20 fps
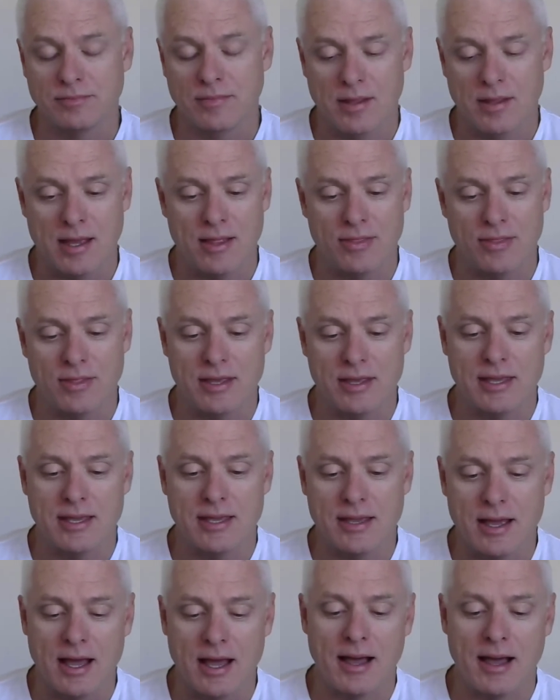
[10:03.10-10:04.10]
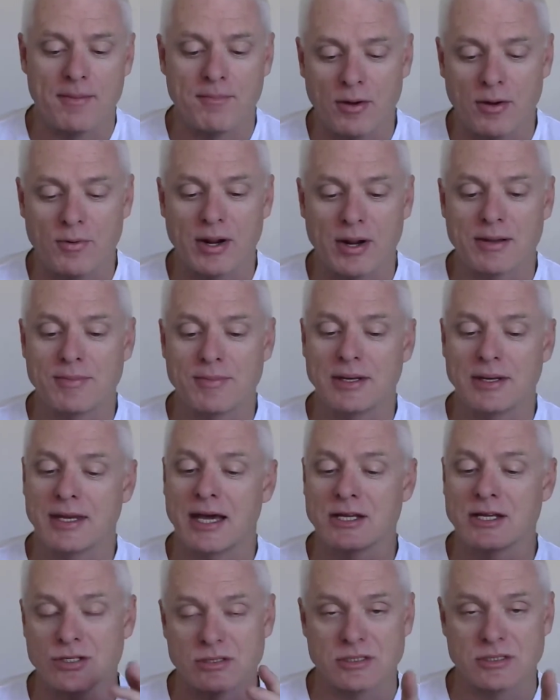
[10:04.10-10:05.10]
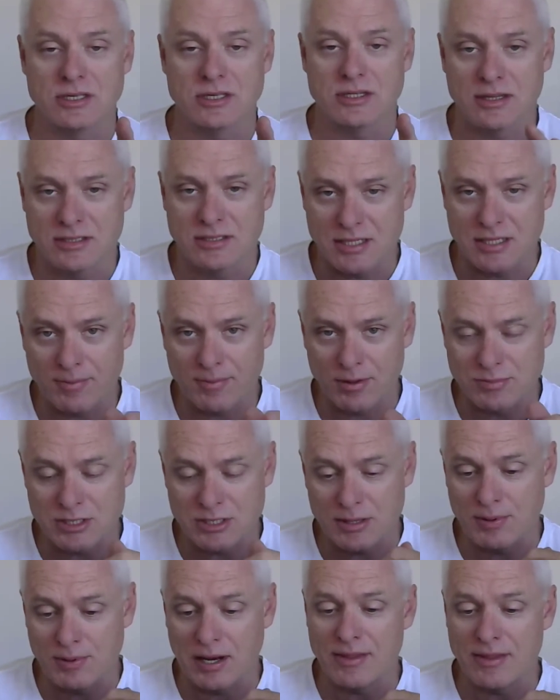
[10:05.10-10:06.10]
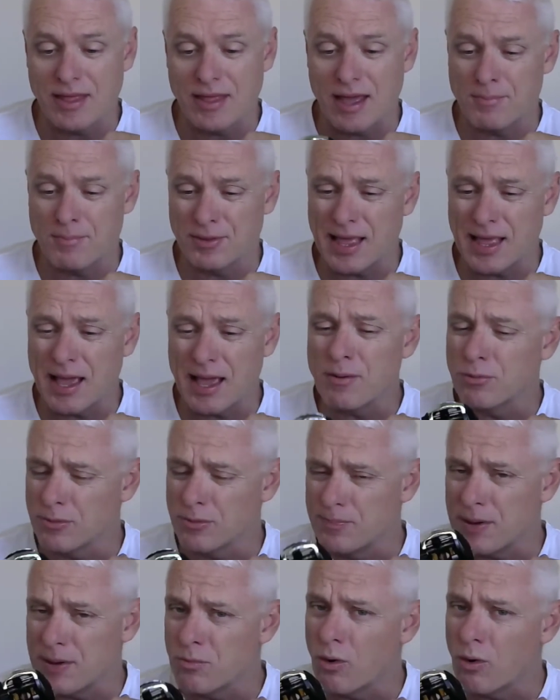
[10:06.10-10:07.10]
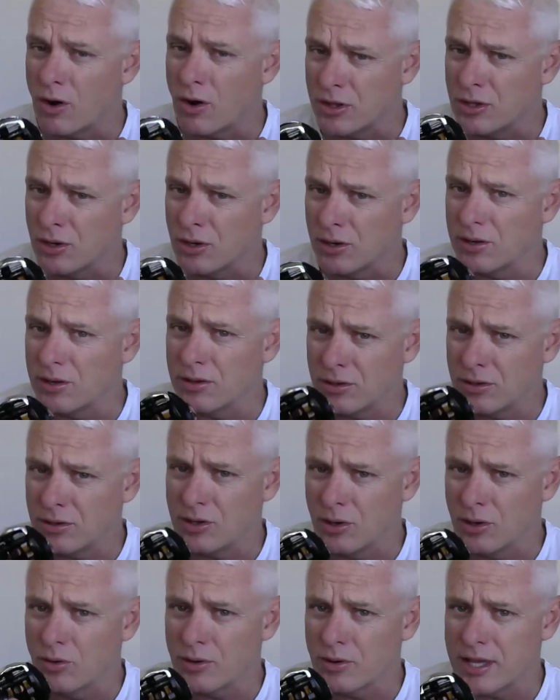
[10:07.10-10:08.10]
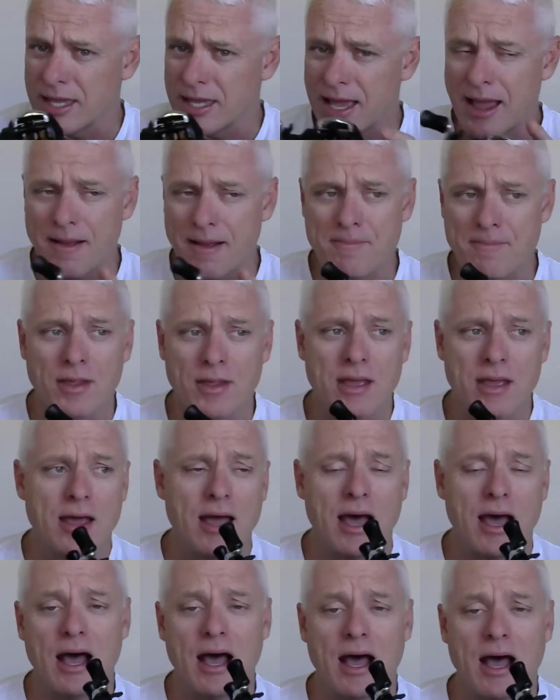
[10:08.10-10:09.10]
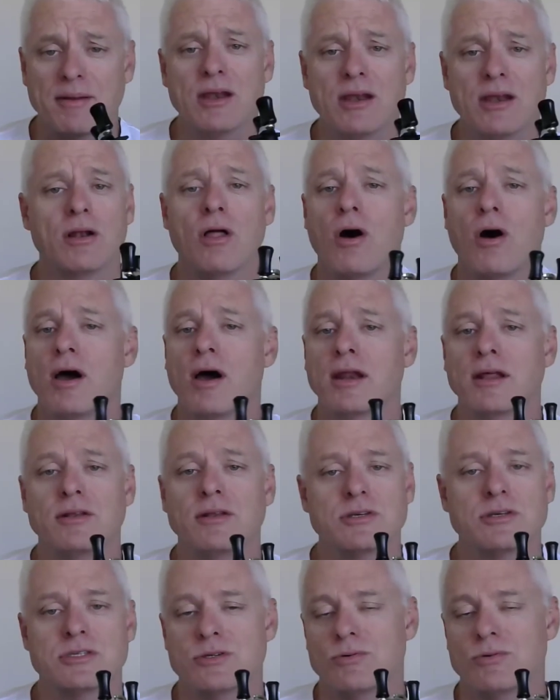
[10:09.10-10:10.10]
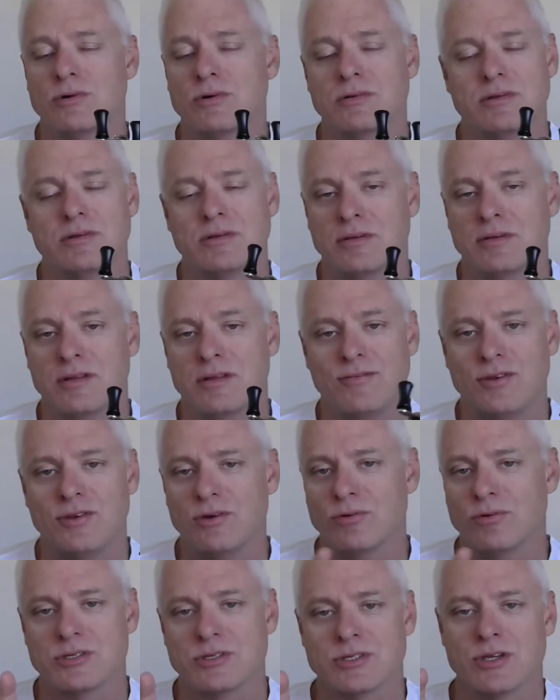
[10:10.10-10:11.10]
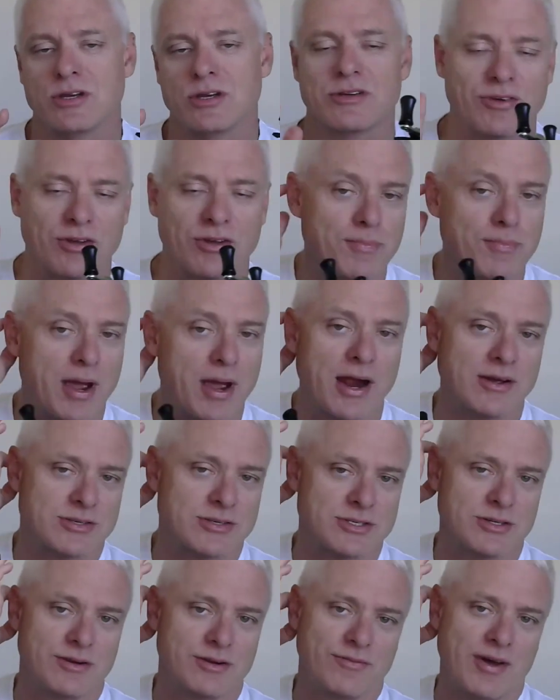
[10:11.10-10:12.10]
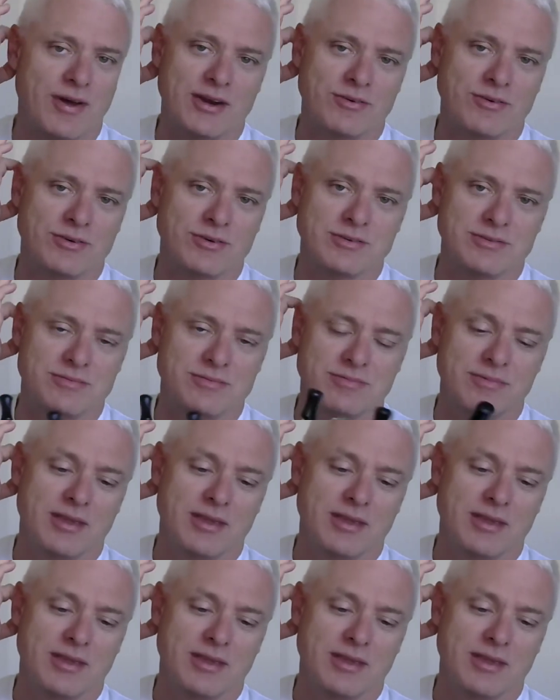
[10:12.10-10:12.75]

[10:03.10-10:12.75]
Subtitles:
my recommendations, that some of them stipulate that, but that would be what you're looking at. Get online and just do it. If you do a search for comparison of 100